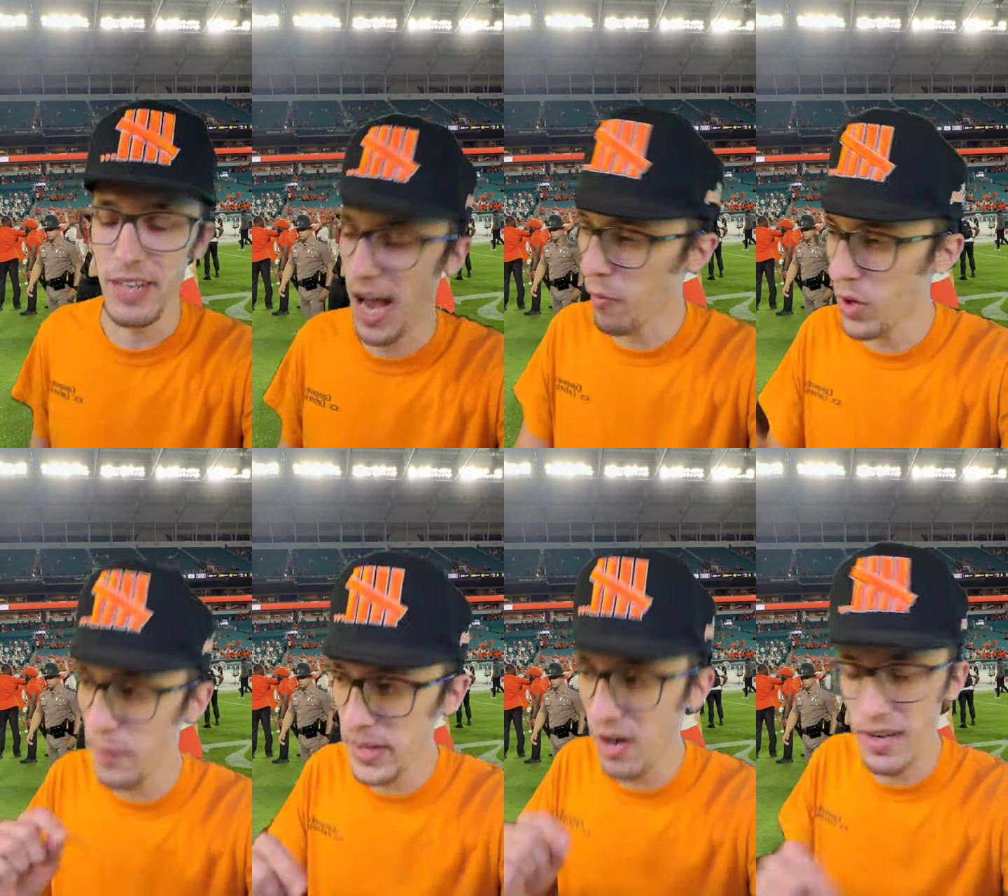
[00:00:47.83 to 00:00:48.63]
And I want to
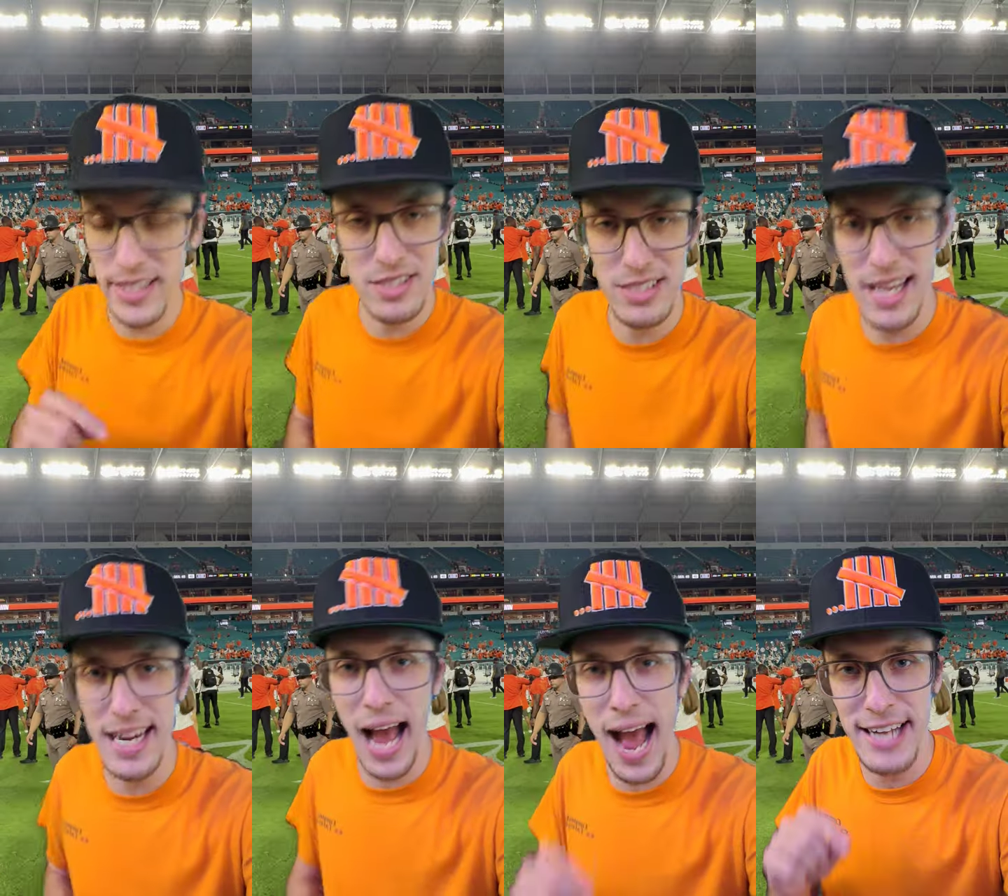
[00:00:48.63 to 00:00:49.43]
be on here
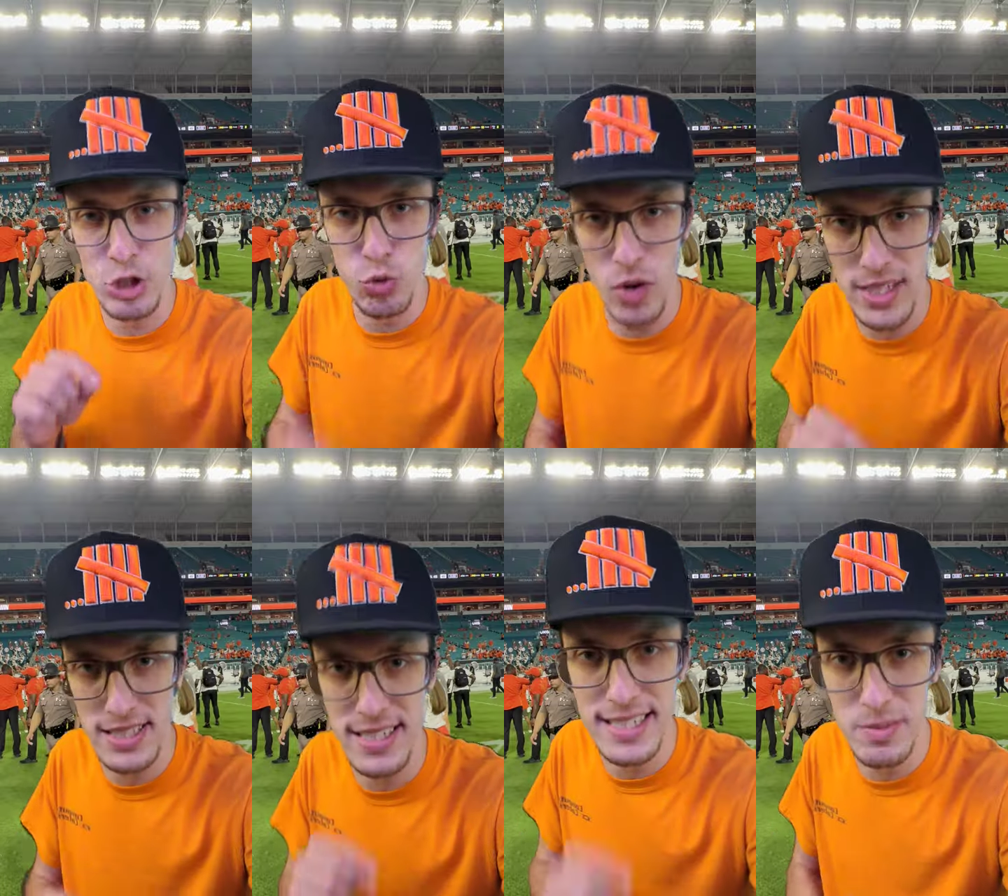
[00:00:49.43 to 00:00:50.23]
saying, I
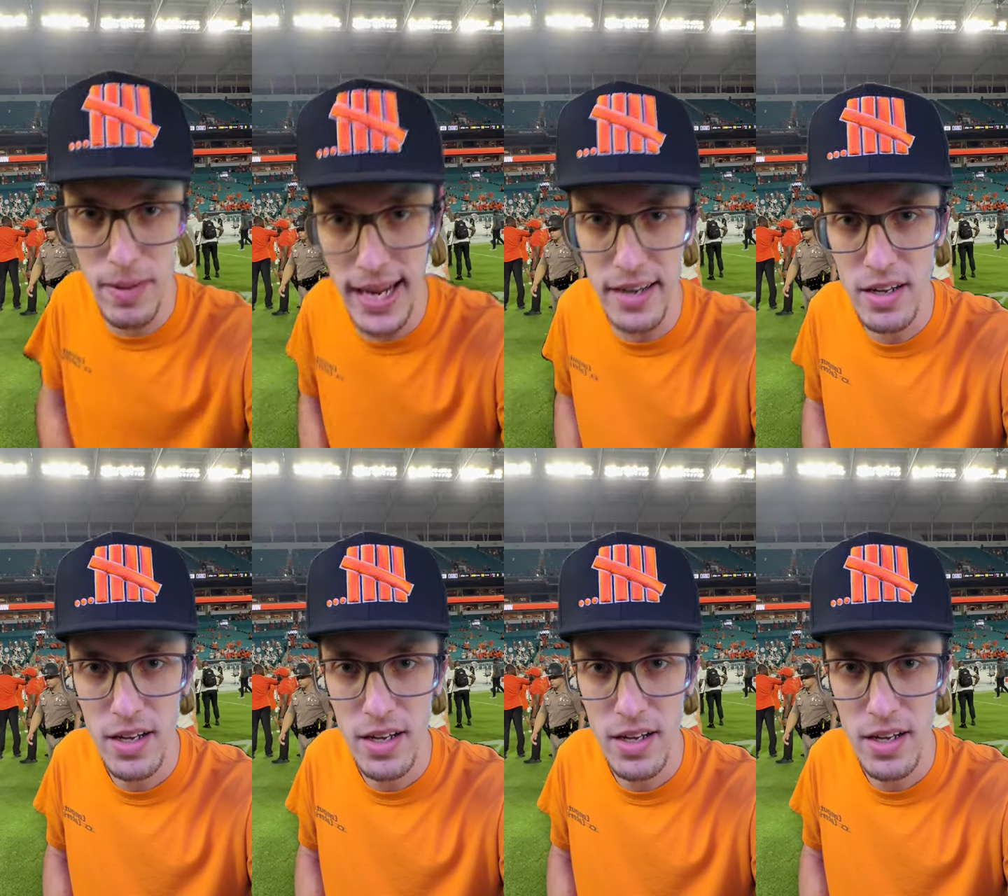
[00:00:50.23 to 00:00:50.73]
trust this man.